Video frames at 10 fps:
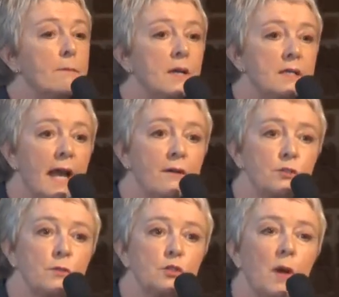But now
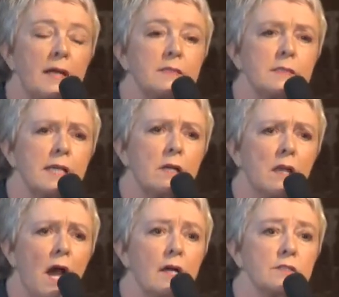as we're trying to sell
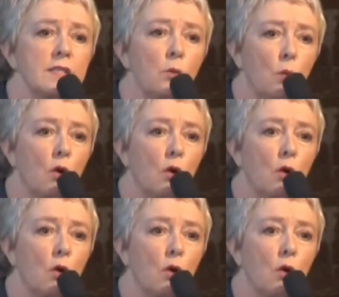lots in a